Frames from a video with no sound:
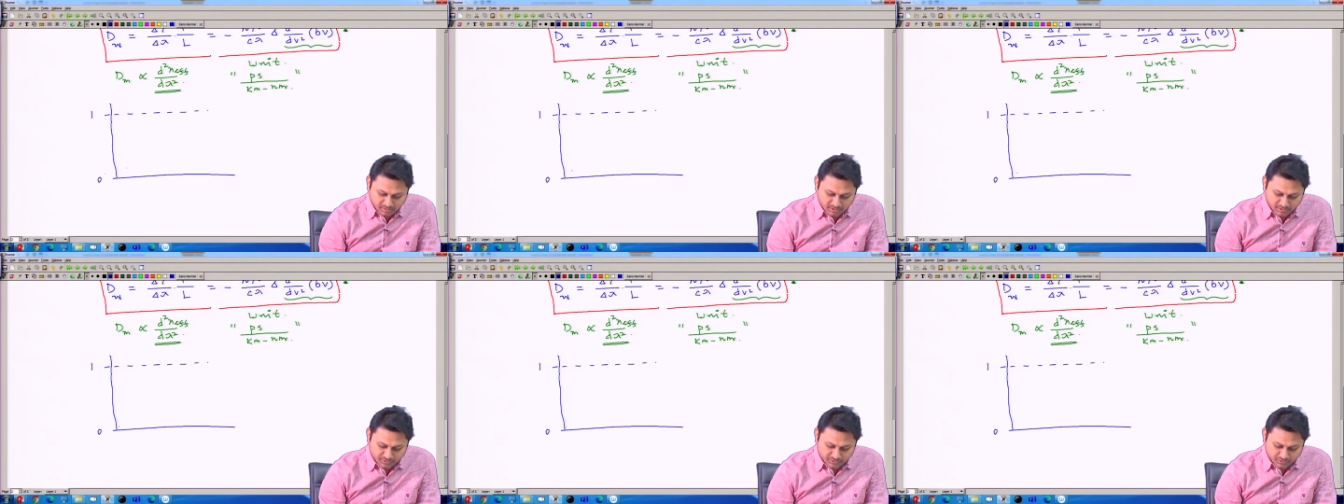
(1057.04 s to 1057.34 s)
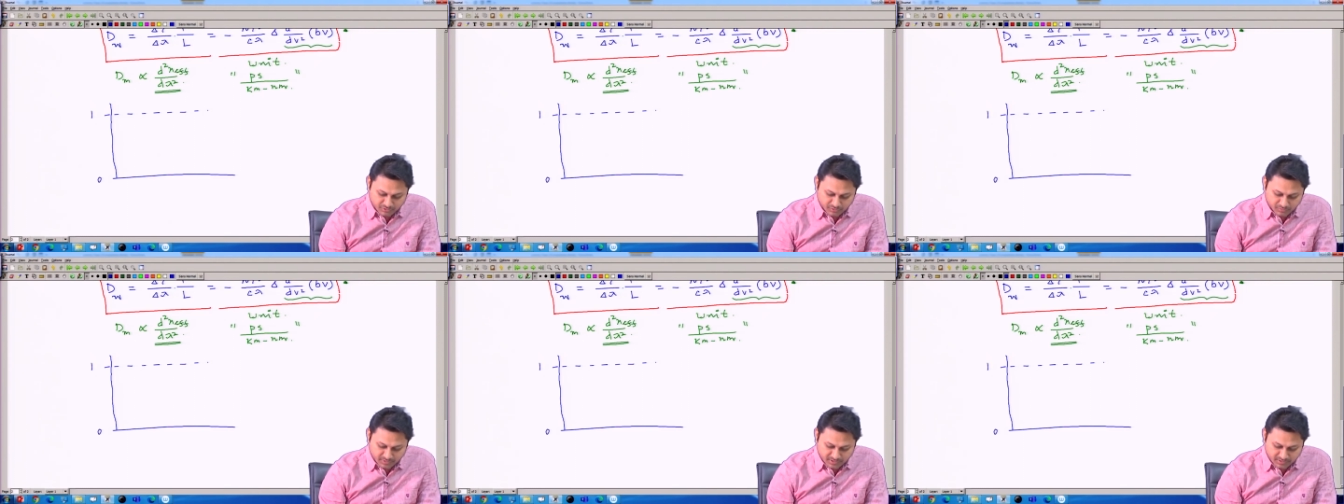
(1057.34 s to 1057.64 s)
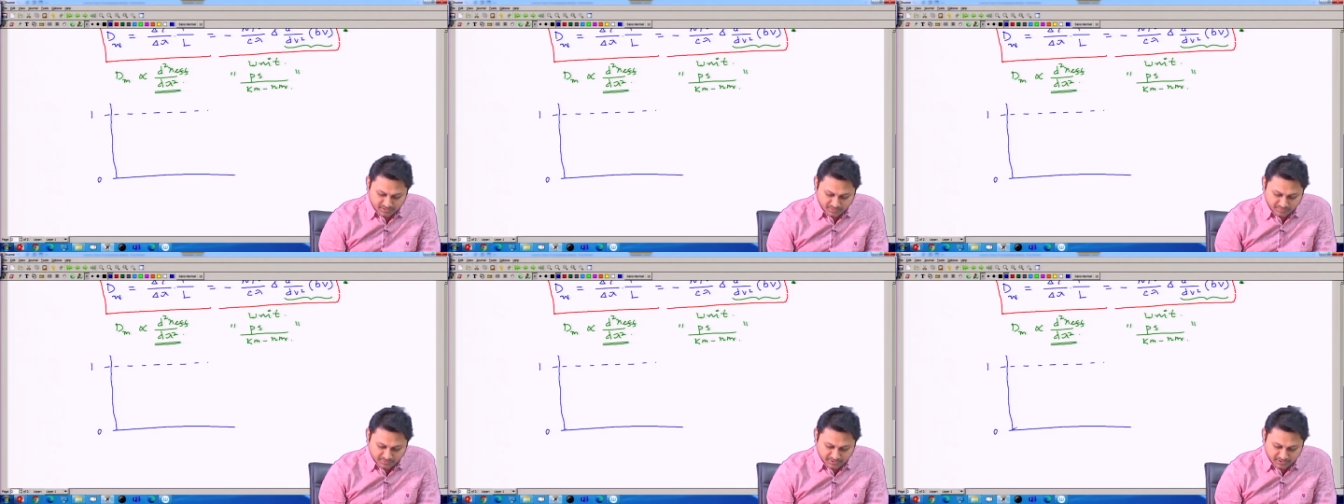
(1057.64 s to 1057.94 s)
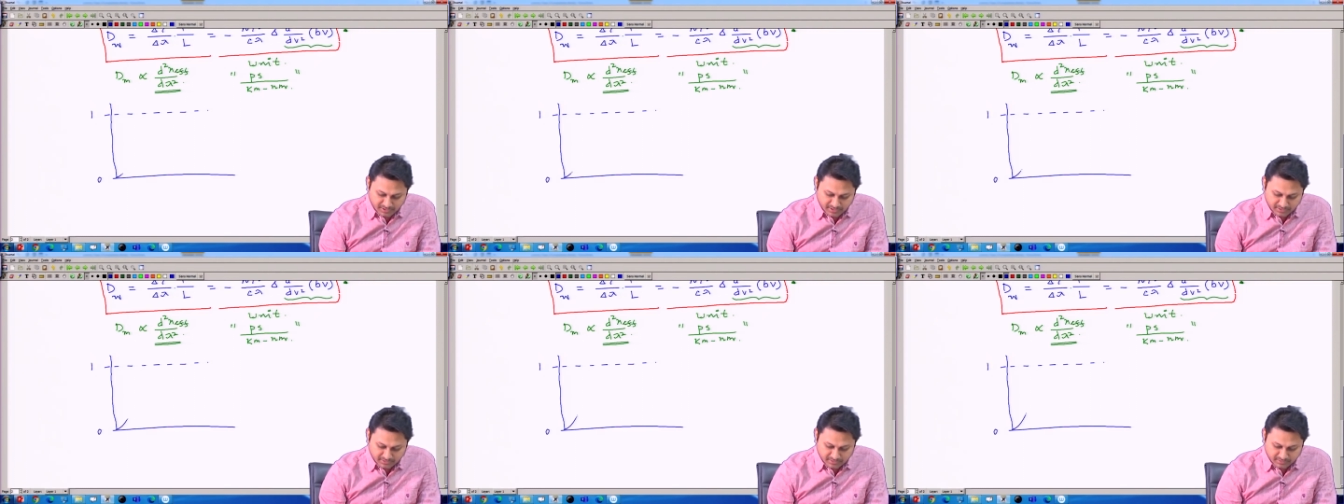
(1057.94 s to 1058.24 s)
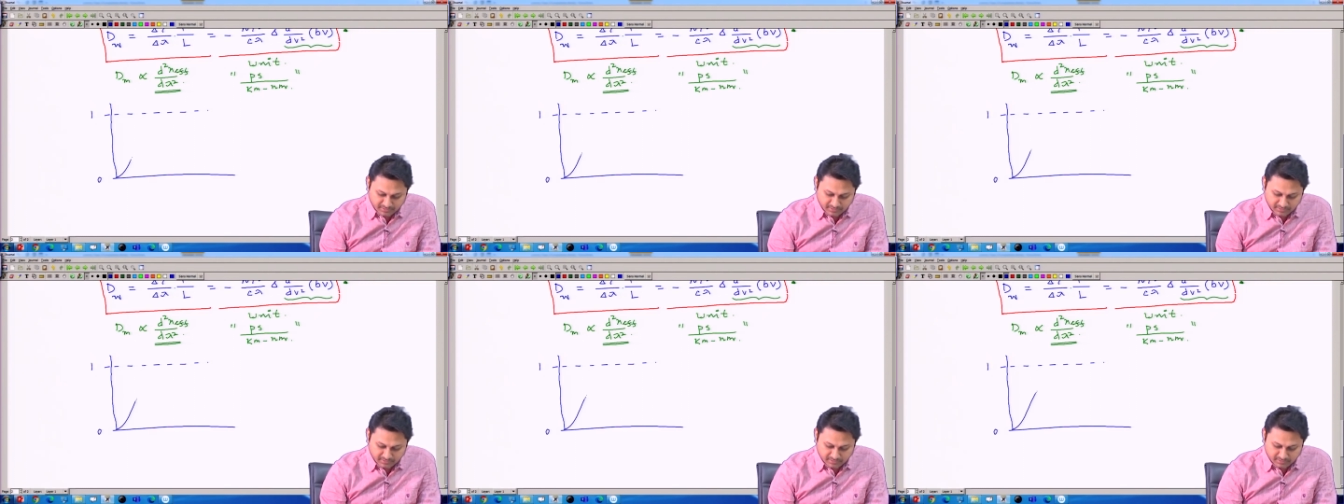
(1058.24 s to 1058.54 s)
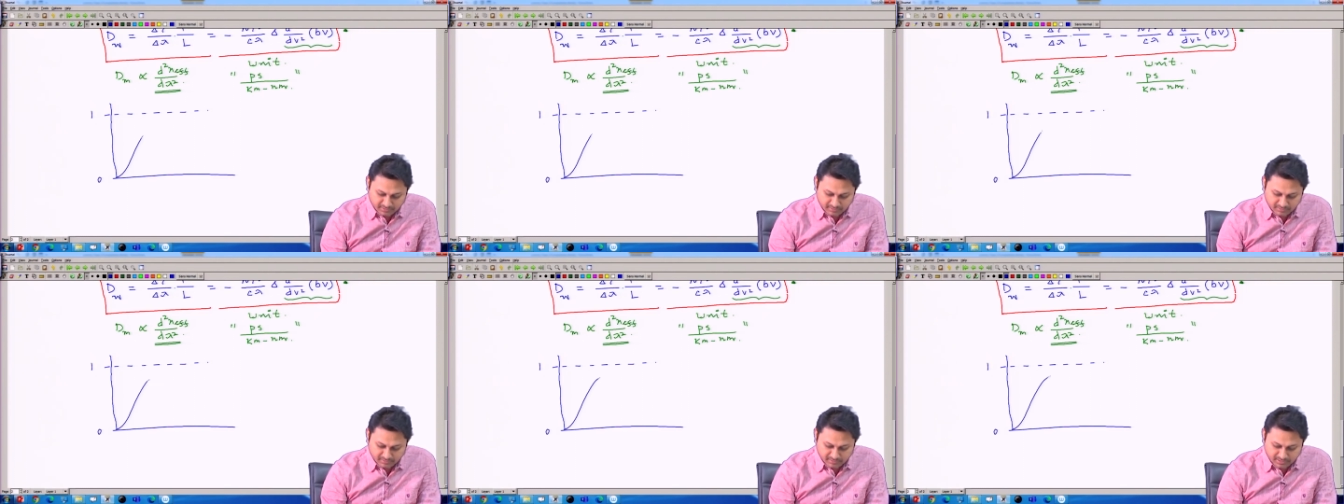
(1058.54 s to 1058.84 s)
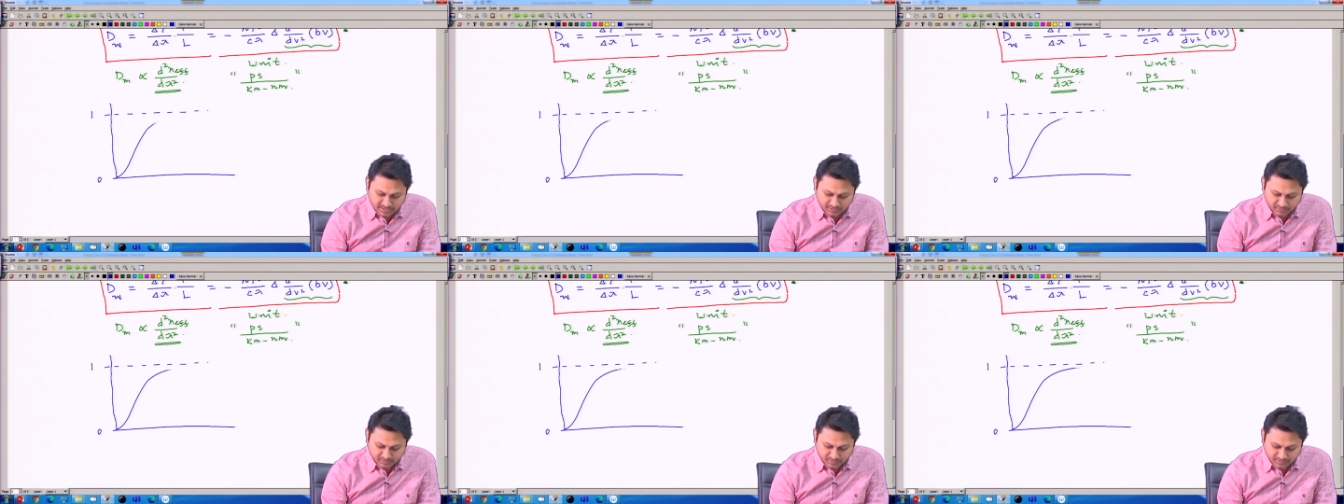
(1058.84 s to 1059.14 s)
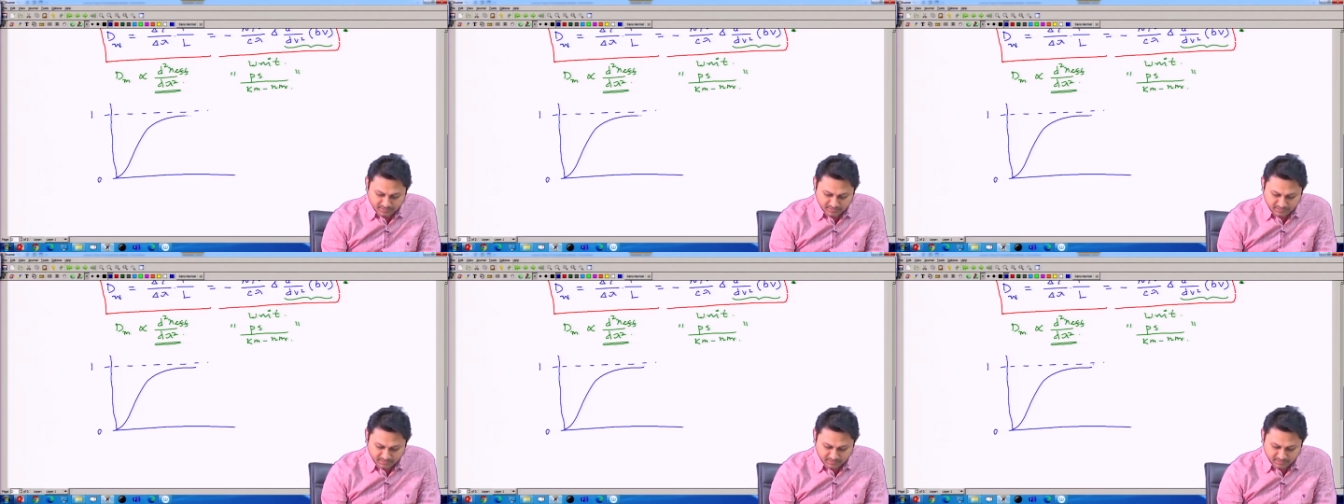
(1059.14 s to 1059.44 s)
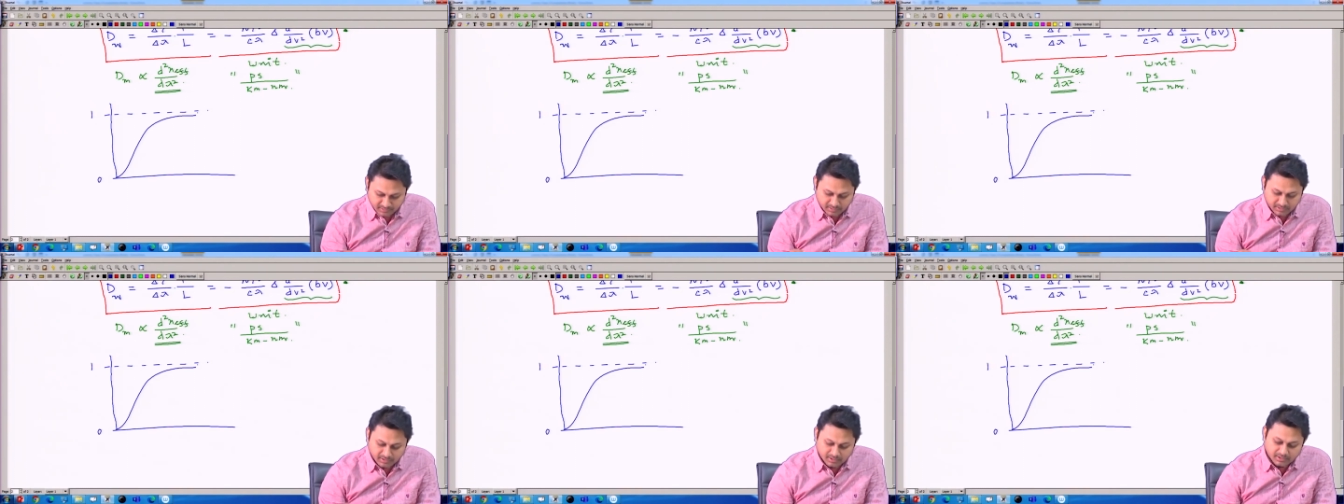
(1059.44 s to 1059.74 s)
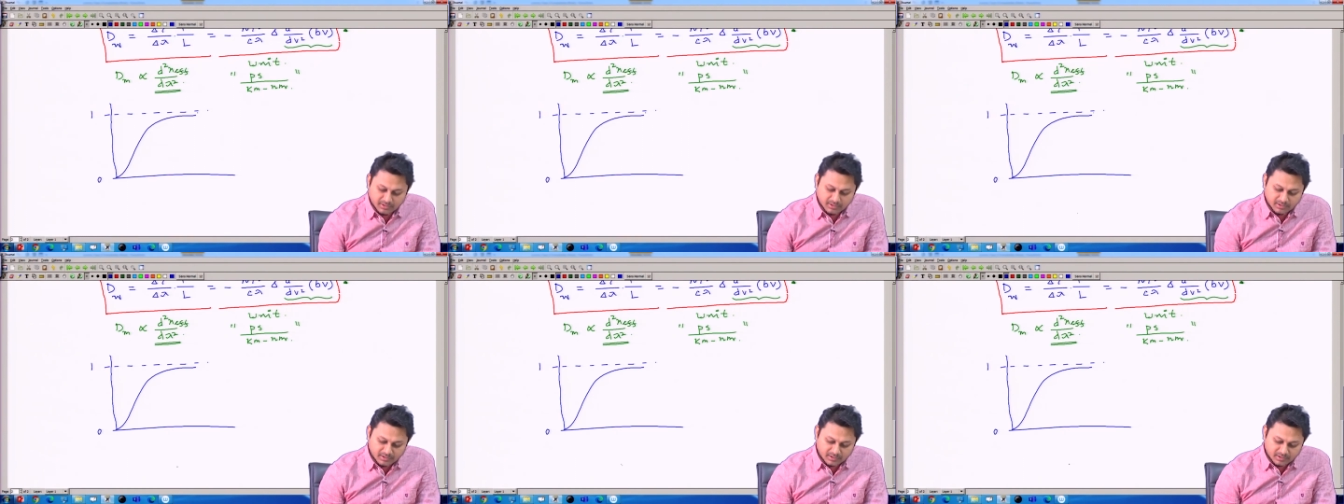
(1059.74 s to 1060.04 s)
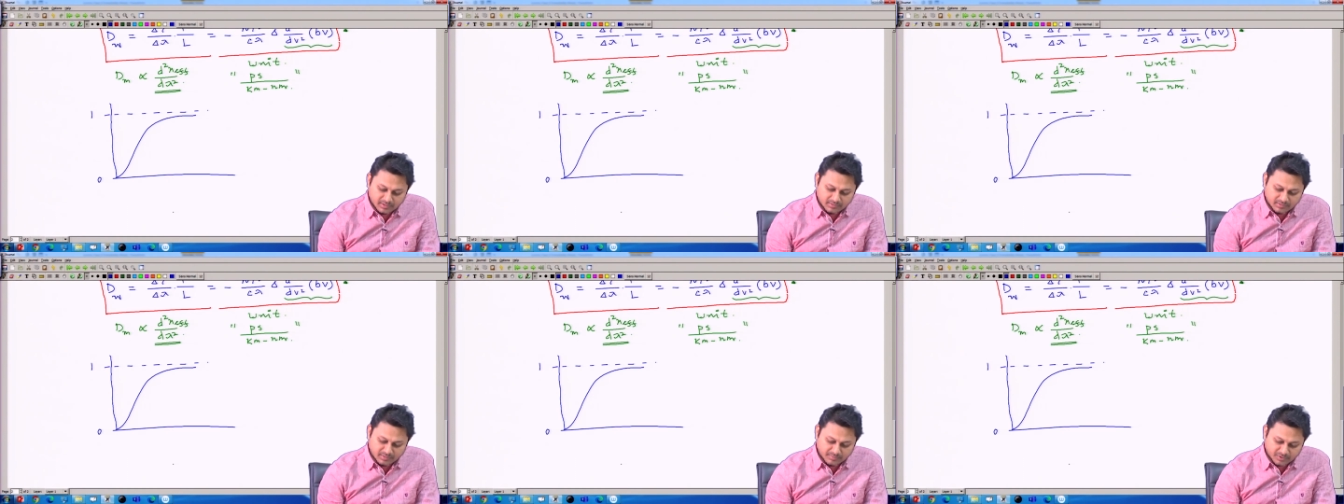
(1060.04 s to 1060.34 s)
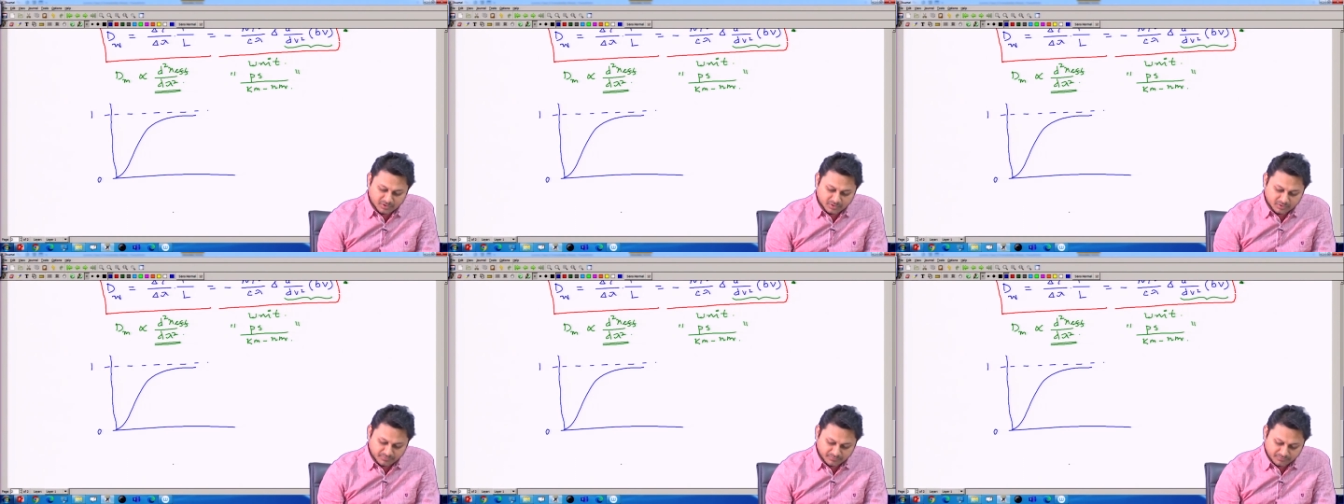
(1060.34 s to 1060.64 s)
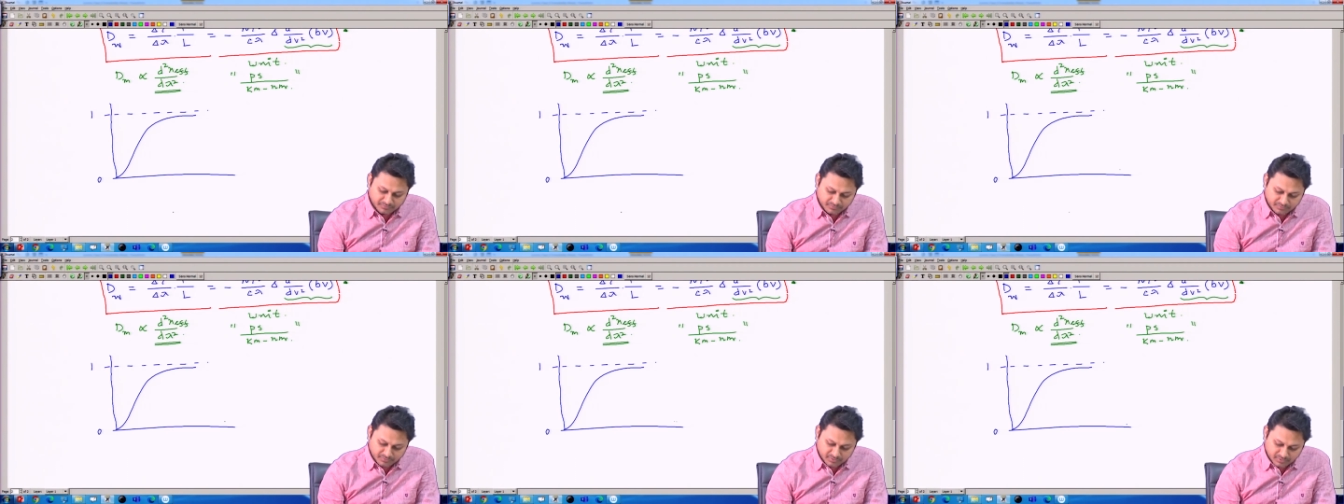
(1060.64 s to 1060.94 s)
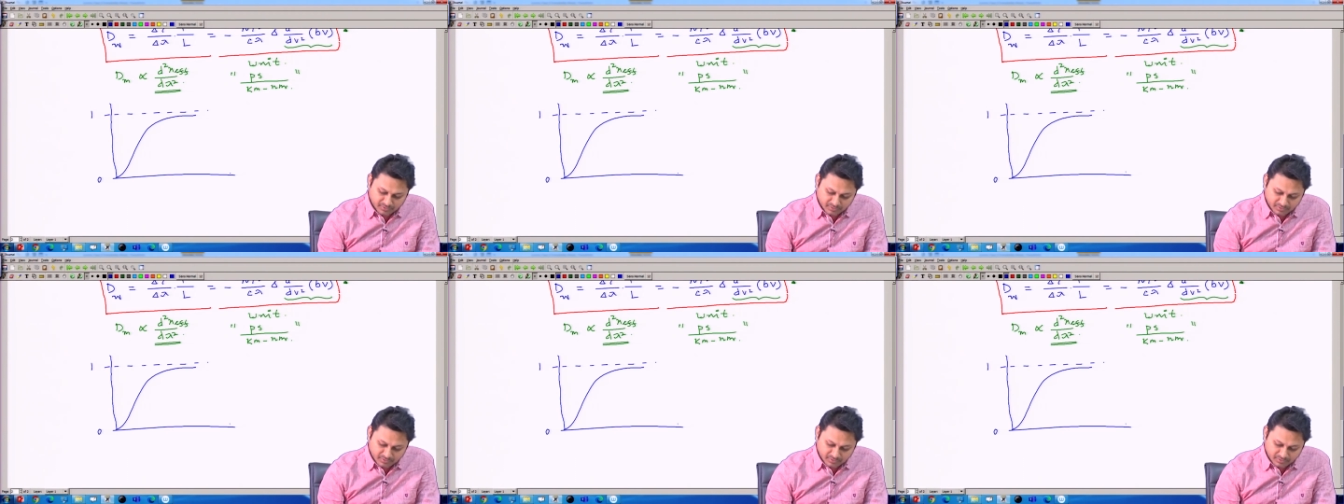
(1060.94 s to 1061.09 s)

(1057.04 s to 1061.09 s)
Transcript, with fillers: it should be something like this that was some sort of